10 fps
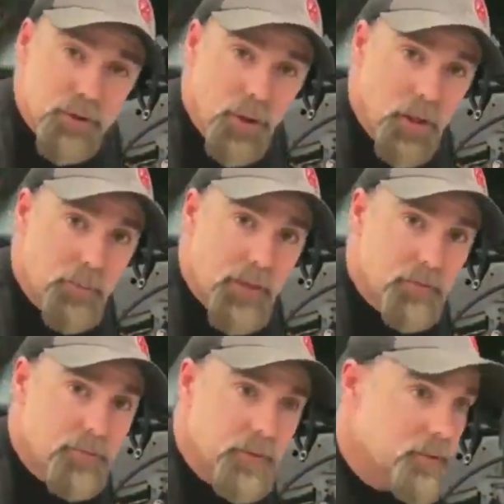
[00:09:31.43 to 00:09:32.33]
shock
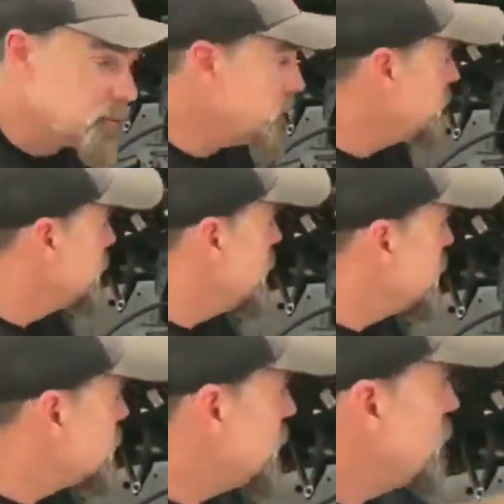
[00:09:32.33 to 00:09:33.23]
mounts for this thing.
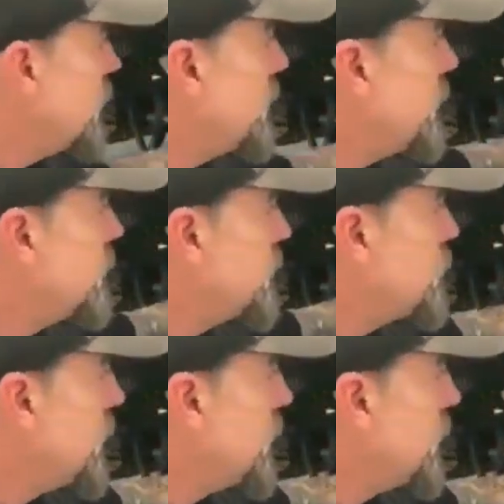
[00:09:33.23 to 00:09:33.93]
So uh, these